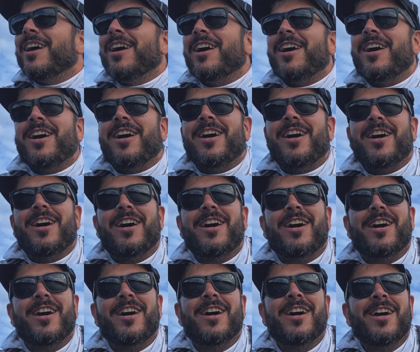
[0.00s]

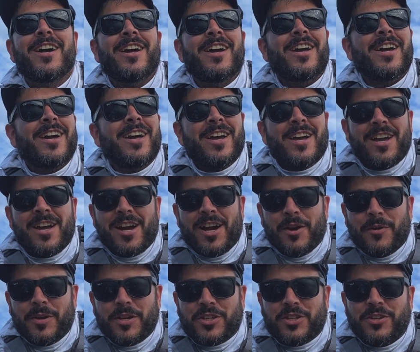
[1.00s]
I
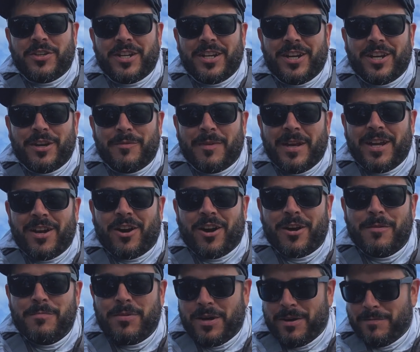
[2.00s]
wish you could hear my
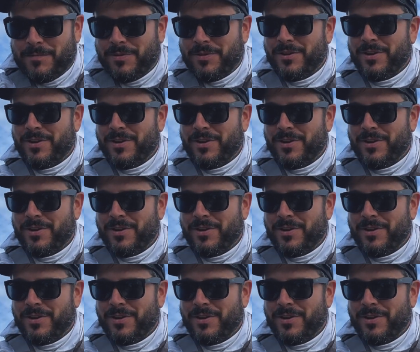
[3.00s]
heart pump.